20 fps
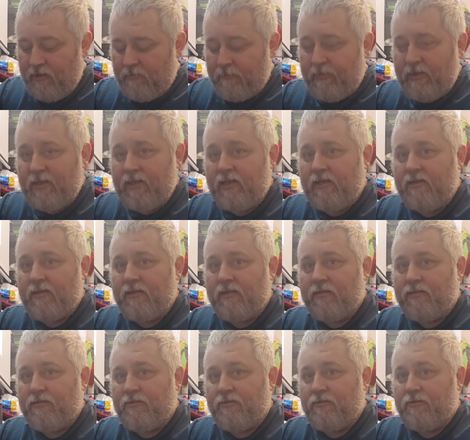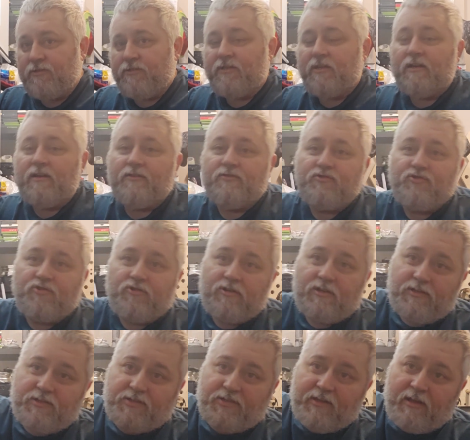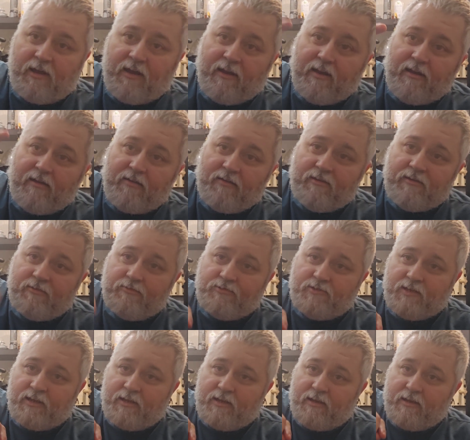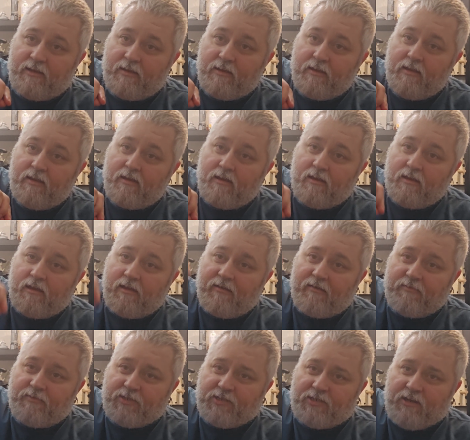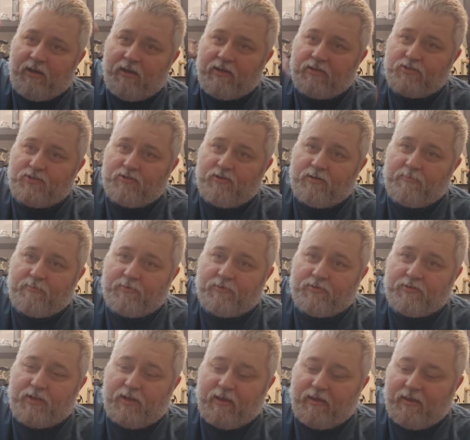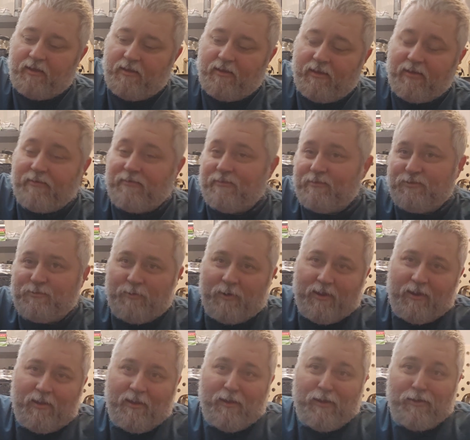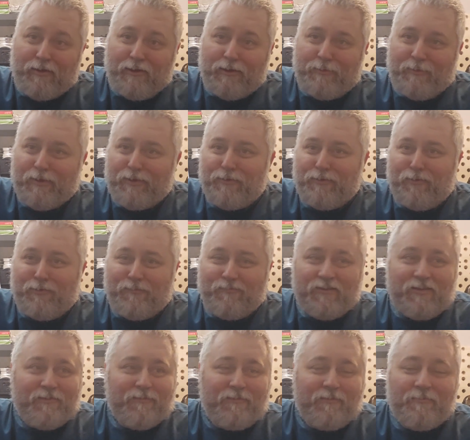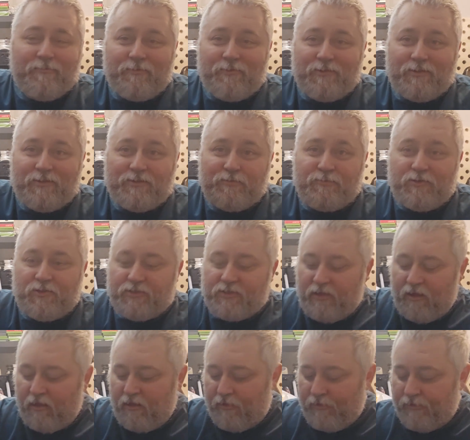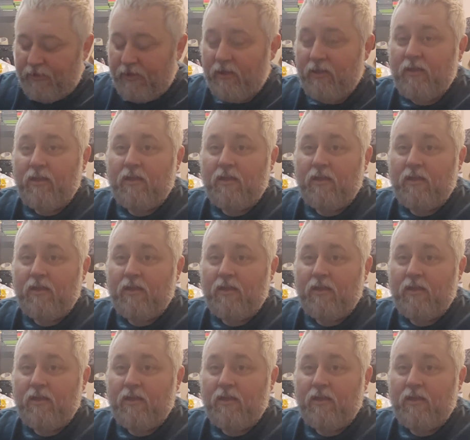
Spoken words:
meaning that there is like a tree style and there's like a skyscraper style. That's what I call it. I don't know if it is what's called,